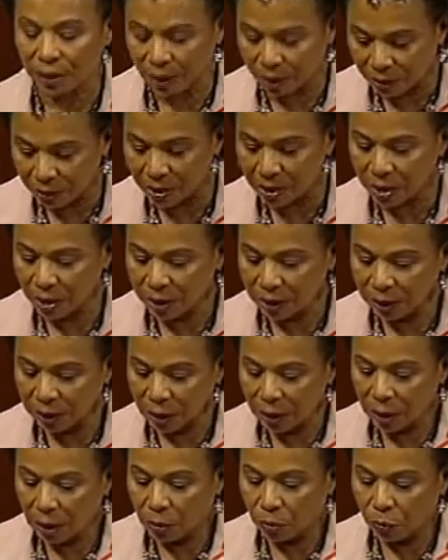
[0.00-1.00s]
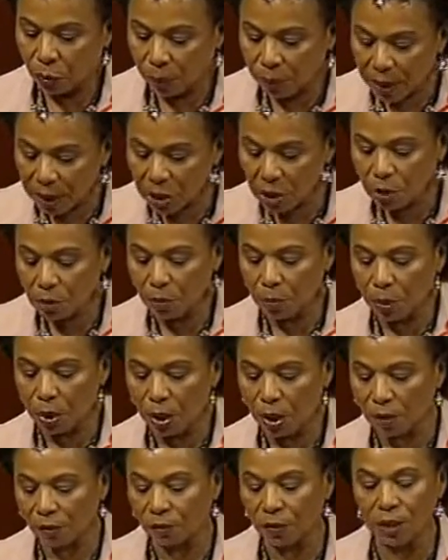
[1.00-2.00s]
this. We must do
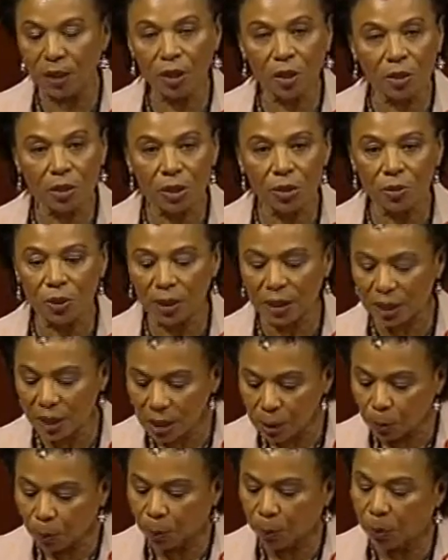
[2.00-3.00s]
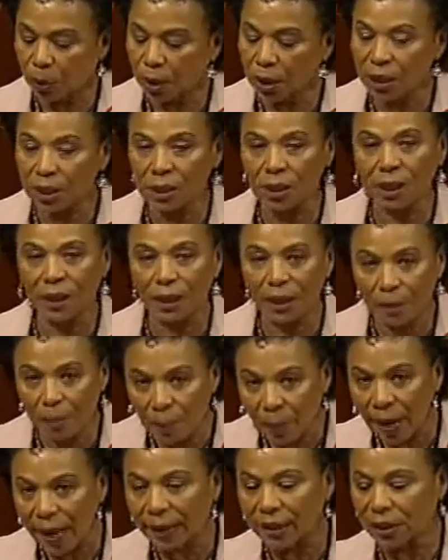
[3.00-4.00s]
more for those who are disproportionately
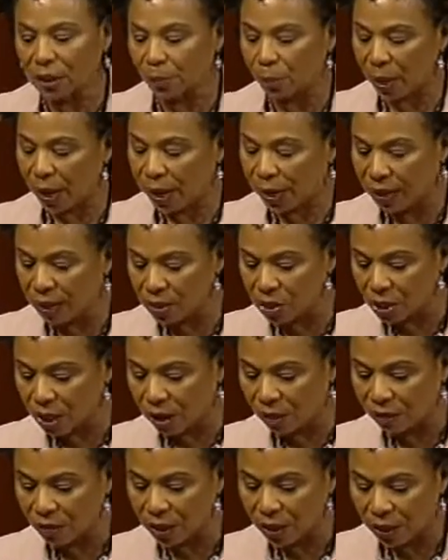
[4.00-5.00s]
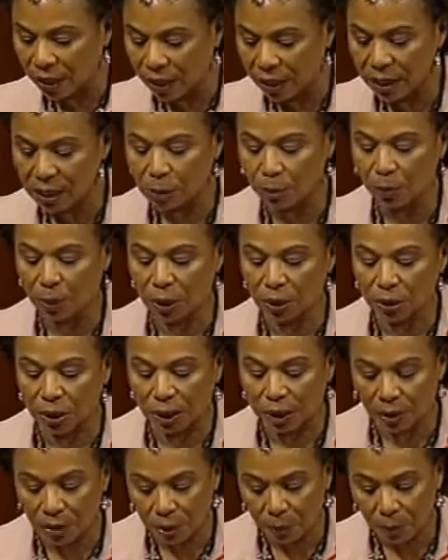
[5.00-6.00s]
impacted by HIV and AIDS, both
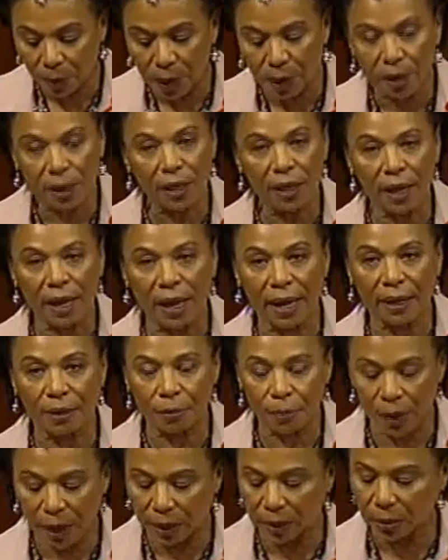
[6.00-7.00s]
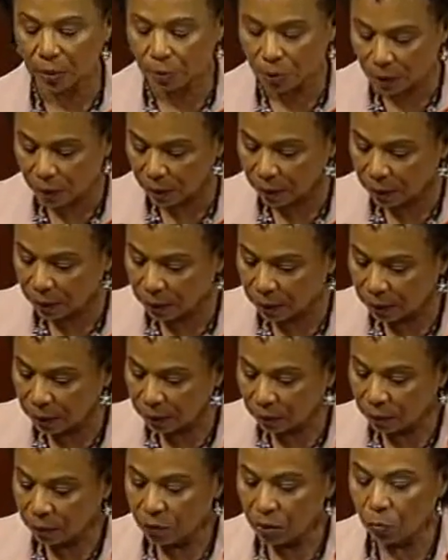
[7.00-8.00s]
here in America and around the world.
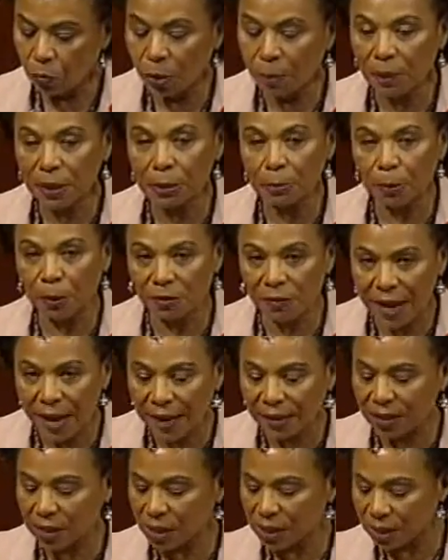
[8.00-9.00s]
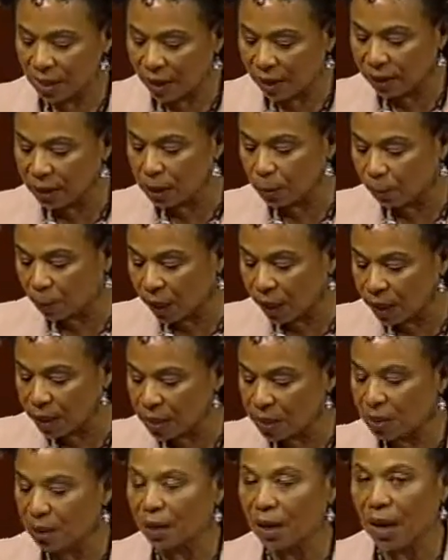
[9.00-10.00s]
We must provide the
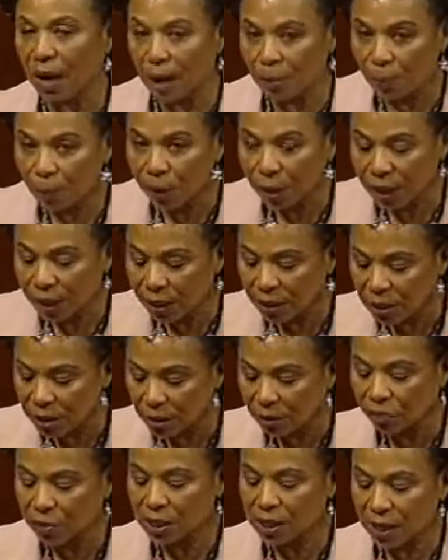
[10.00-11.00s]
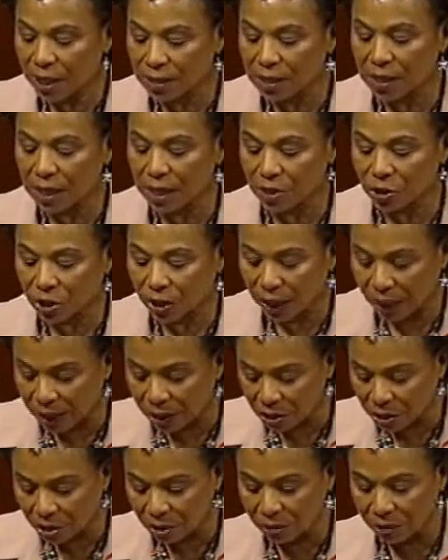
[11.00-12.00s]
science-based, comprehensive sex
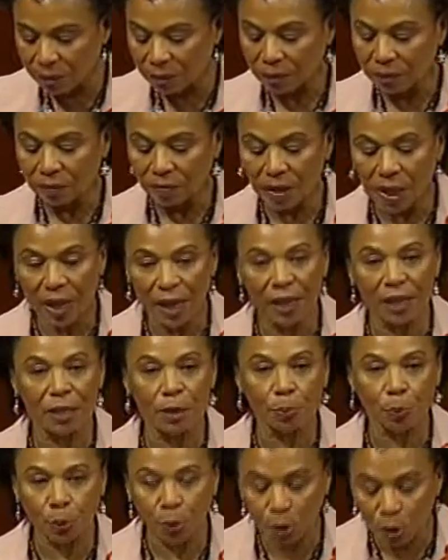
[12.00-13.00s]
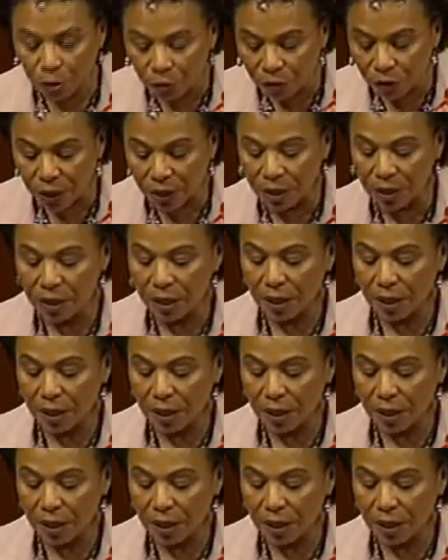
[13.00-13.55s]
education that is proven